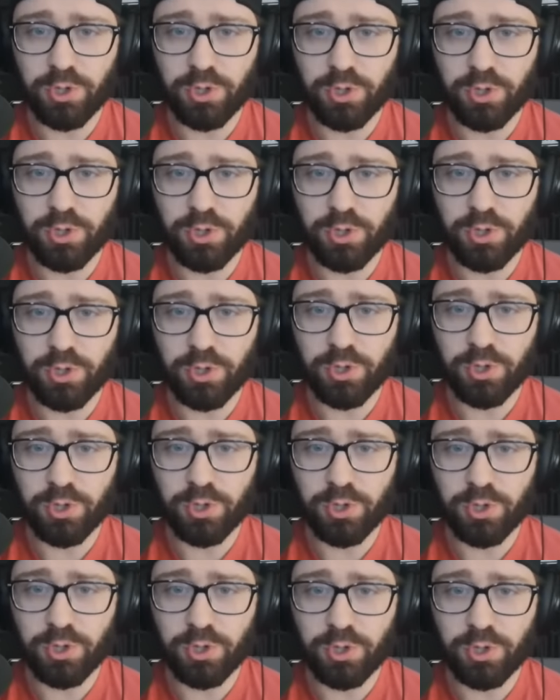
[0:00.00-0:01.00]
in the season
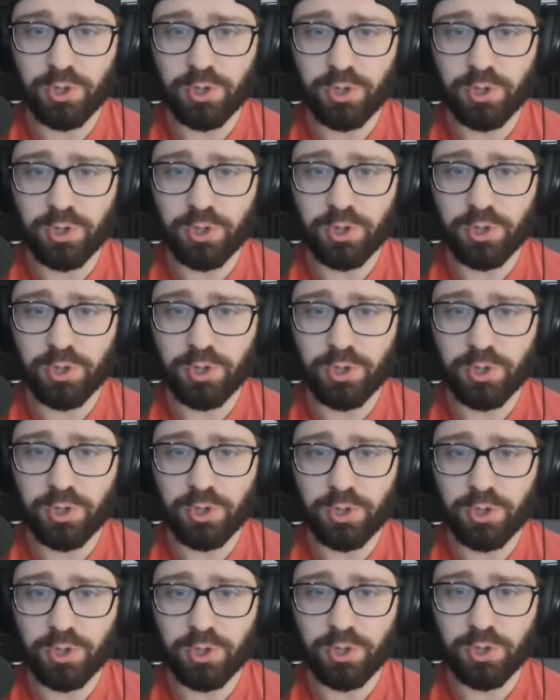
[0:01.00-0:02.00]
finale to push the
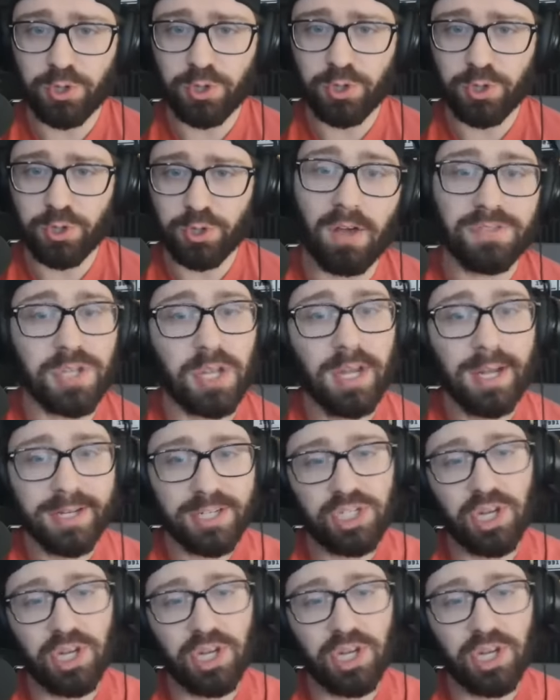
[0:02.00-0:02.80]
Penguins into the playoffs,